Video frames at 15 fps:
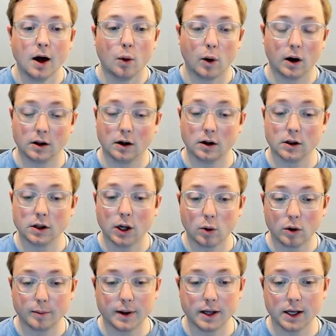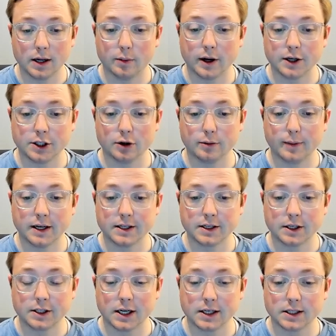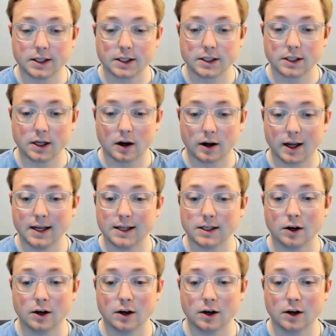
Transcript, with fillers: While a lower PE ratio may suggest the stock is